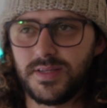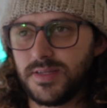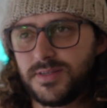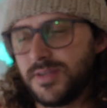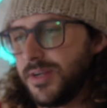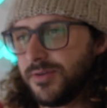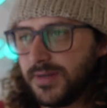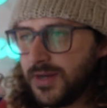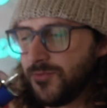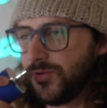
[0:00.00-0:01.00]
this, you know,
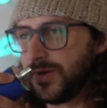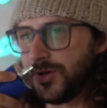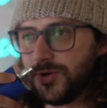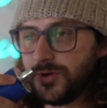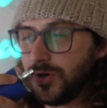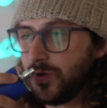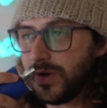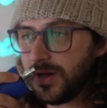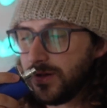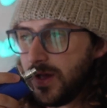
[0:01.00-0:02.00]
didn't really do too
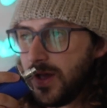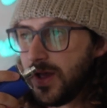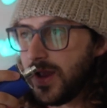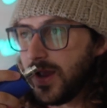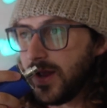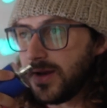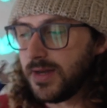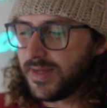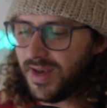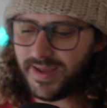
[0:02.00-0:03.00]
well, and
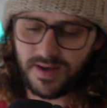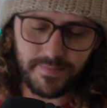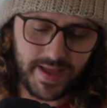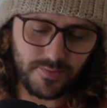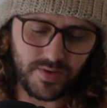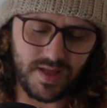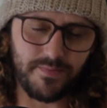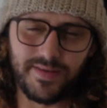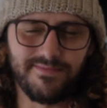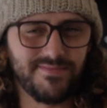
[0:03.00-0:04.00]
it's kind of got a bad
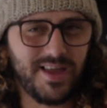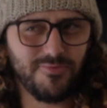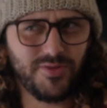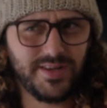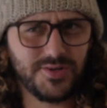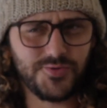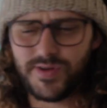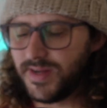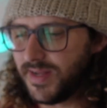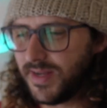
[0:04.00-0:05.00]
rep, but I really
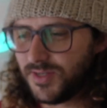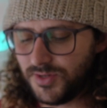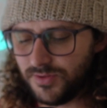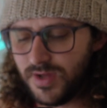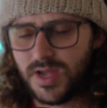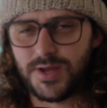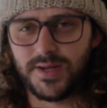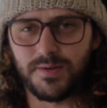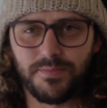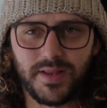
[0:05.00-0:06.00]
enjoy it, guys. So you
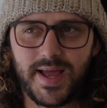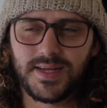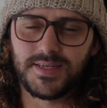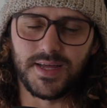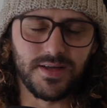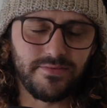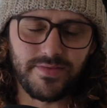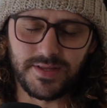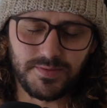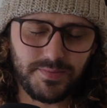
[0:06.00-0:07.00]
get a blast
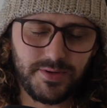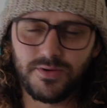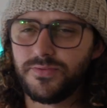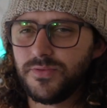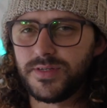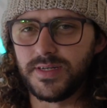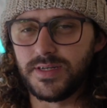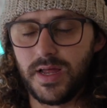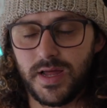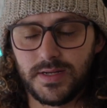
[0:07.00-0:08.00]
of this beautiful
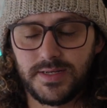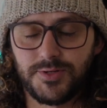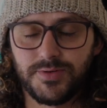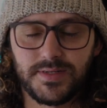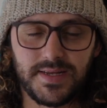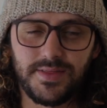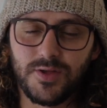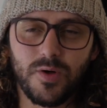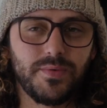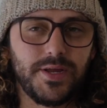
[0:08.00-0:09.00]
citrus in the
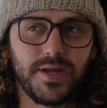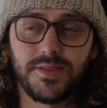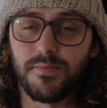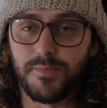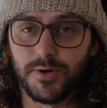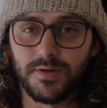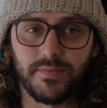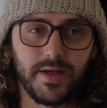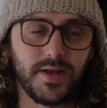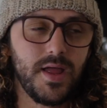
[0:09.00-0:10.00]
opening, you get the
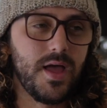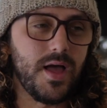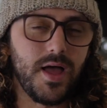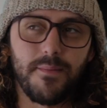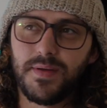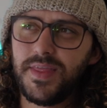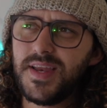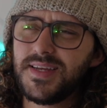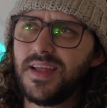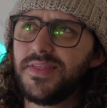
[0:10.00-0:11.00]
bergamot, but then
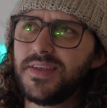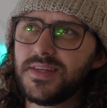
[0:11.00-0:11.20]
it's got this